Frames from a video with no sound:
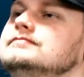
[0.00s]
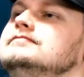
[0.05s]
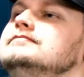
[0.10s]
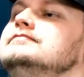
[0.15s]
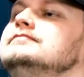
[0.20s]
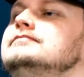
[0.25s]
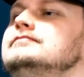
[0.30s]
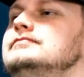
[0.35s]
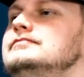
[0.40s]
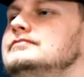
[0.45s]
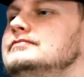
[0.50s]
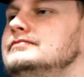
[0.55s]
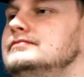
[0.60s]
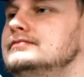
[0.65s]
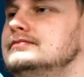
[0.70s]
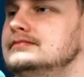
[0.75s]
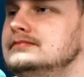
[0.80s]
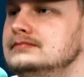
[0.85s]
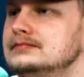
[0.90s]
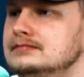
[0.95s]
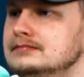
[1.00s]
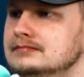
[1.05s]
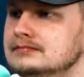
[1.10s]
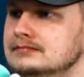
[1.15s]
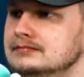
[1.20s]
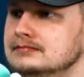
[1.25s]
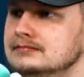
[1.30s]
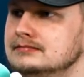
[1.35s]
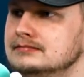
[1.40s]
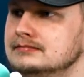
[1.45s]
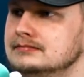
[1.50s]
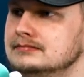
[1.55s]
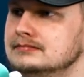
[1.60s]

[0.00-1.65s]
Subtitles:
So it's drawing, you